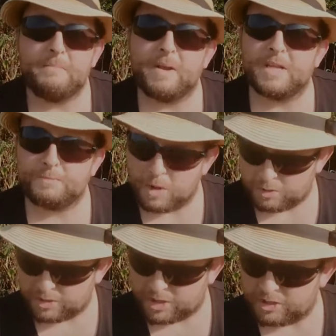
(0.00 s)
but I
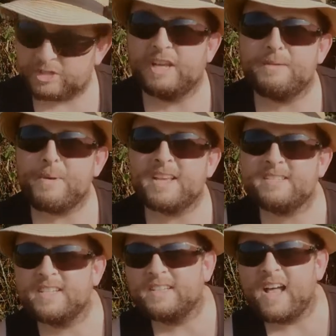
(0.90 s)
suppose you could say the
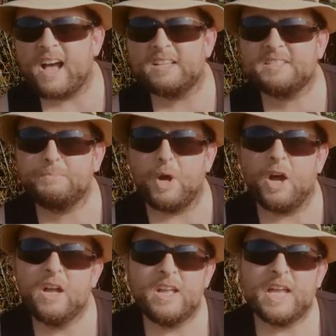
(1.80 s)
best to last but
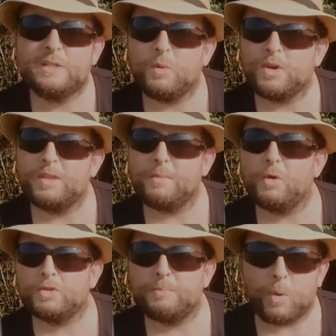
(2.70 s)
it's one of the
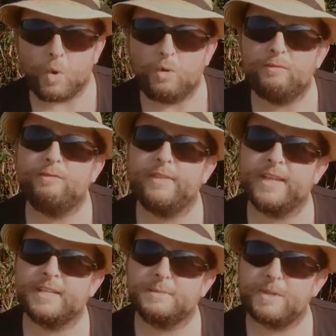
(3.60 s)
most important
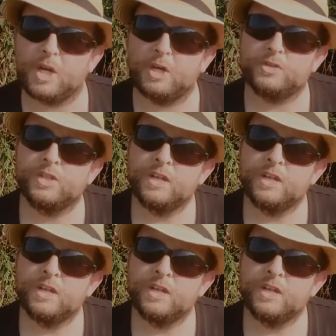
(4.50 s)
things because